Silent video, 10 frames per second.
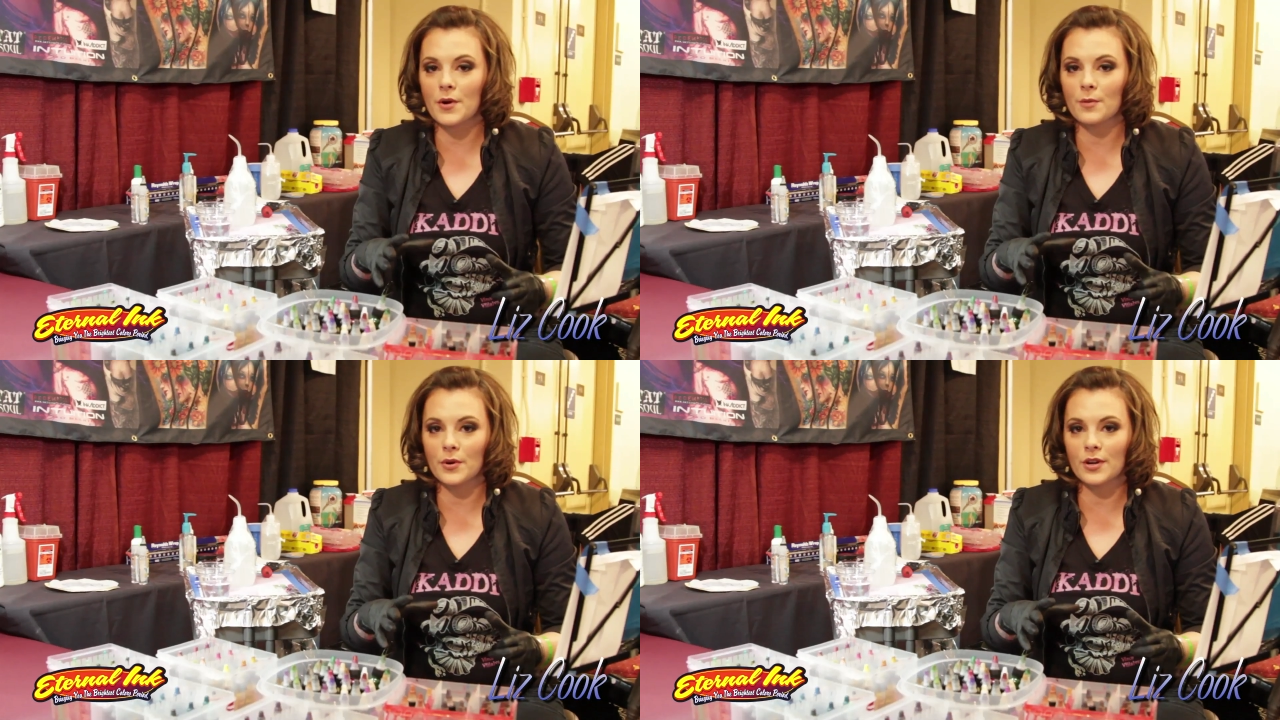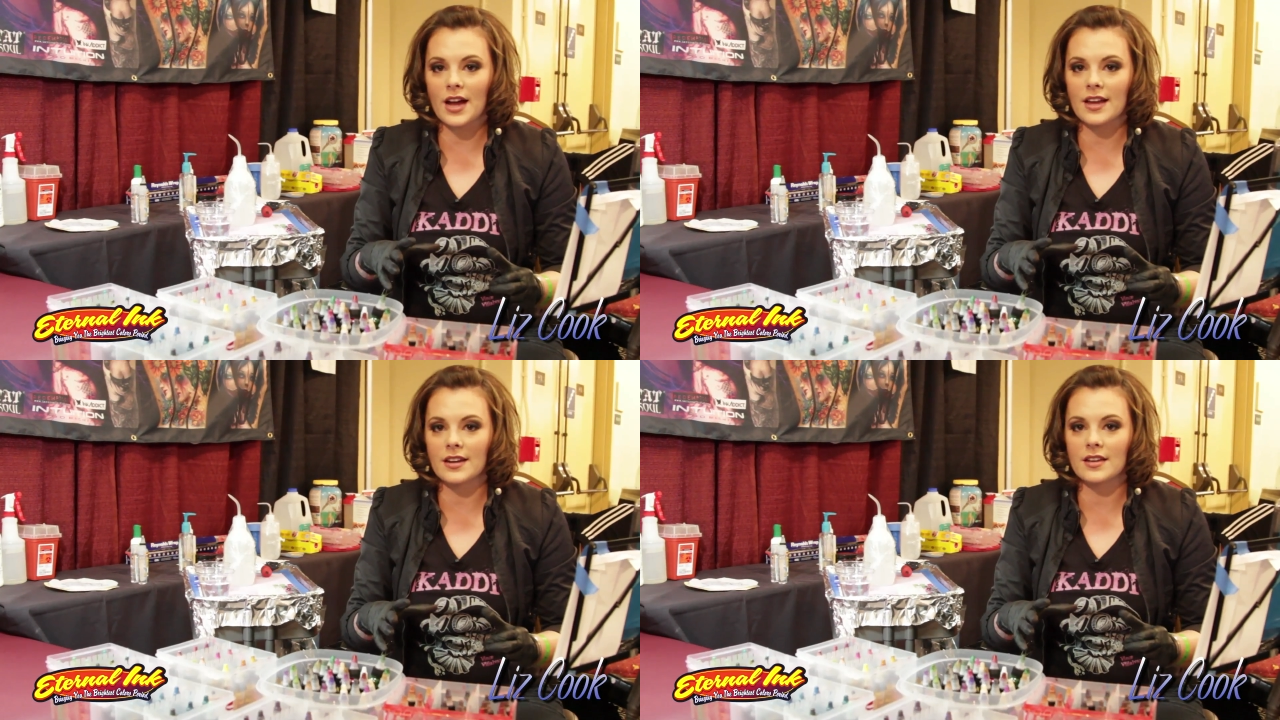purple
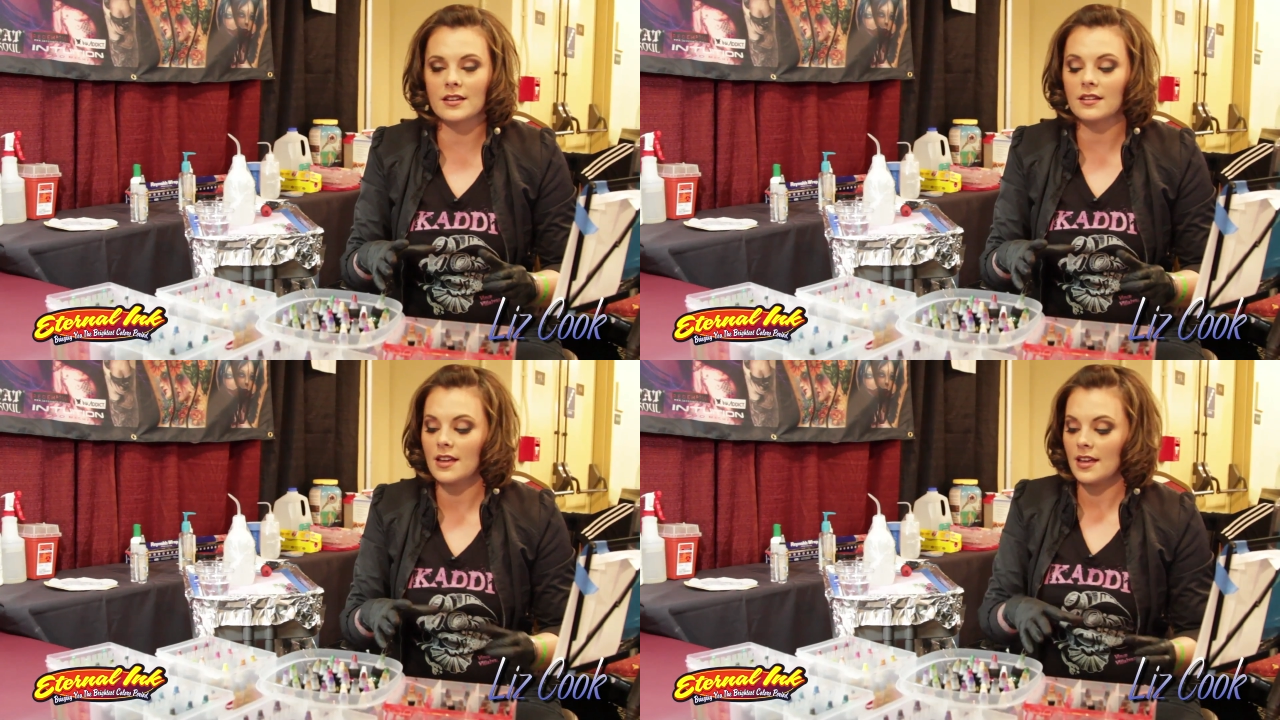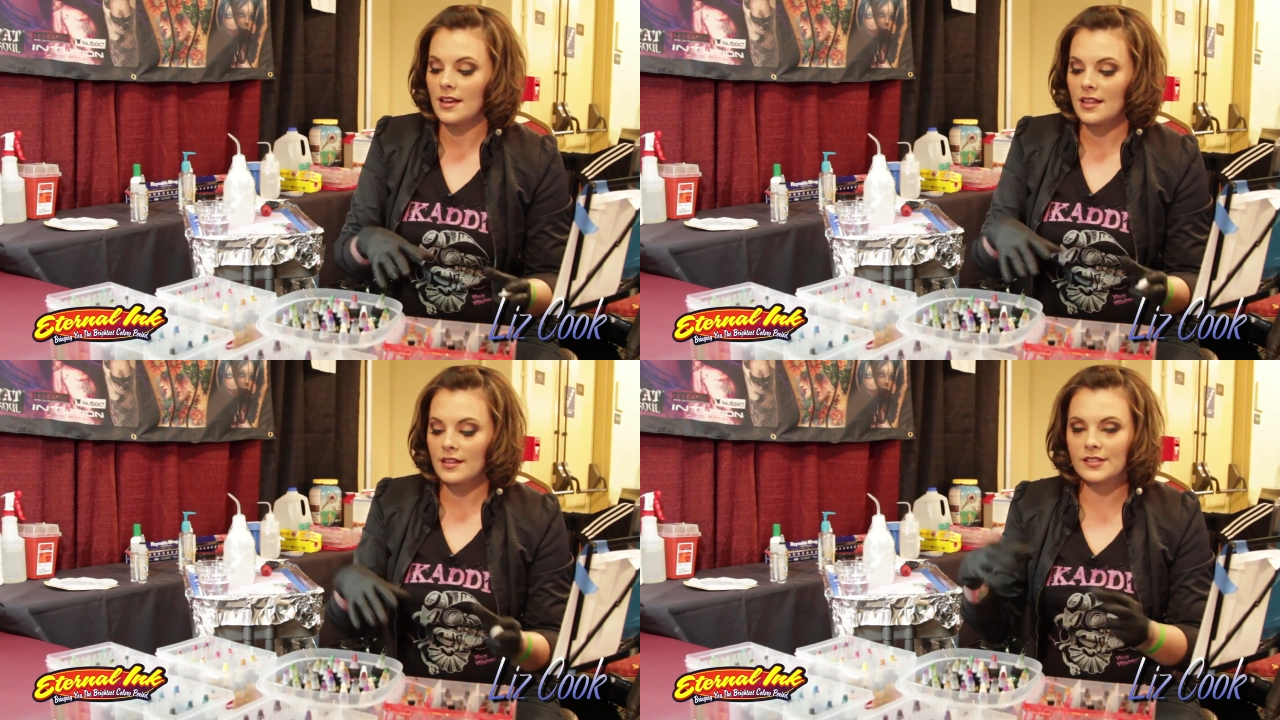kind
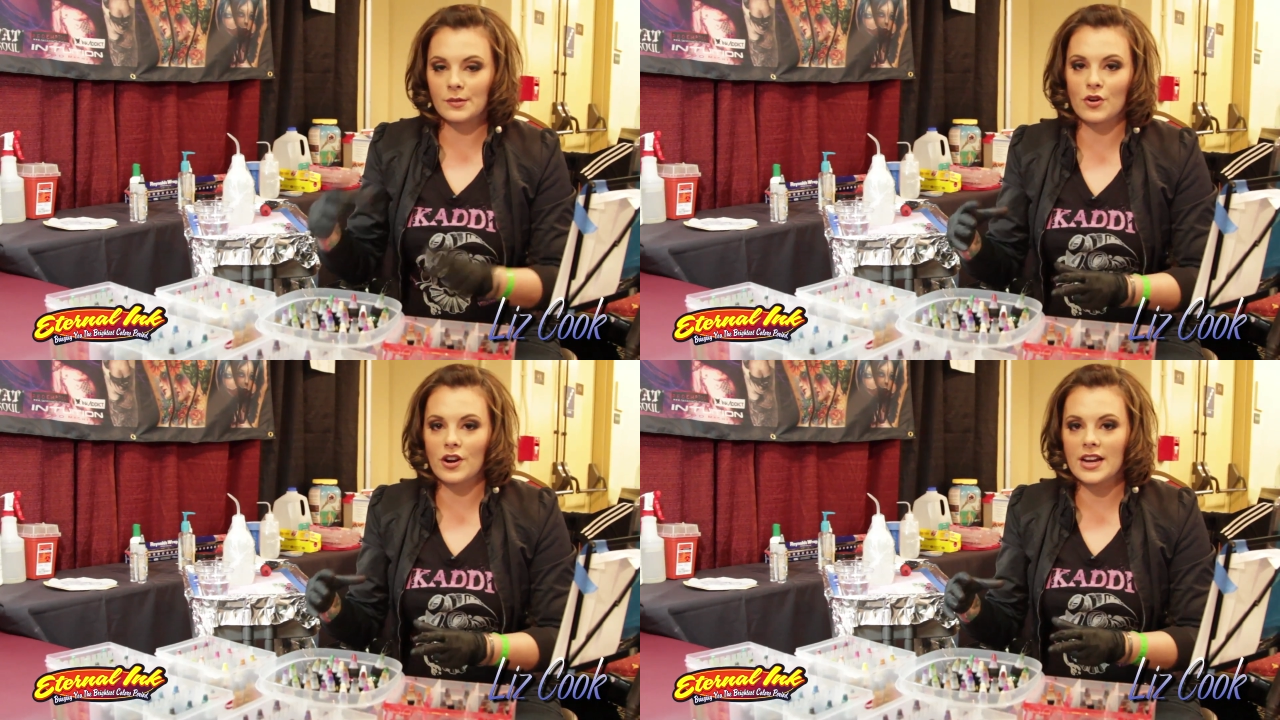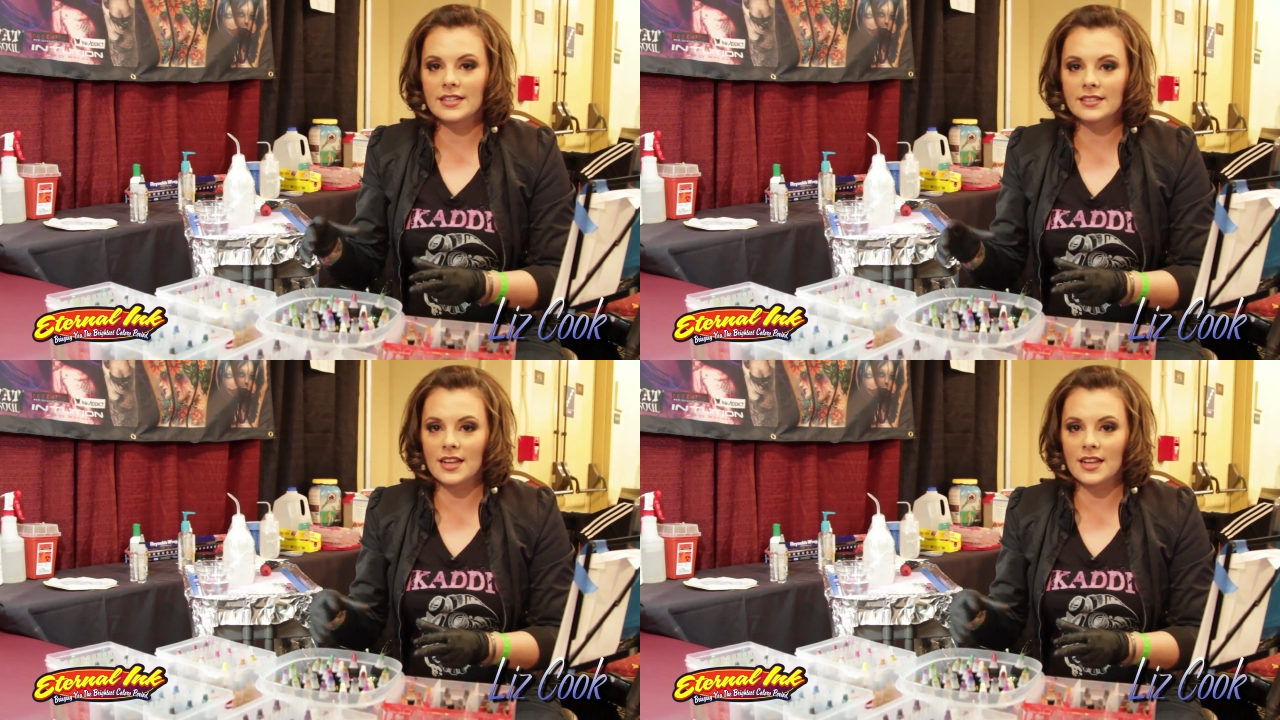of, some greens,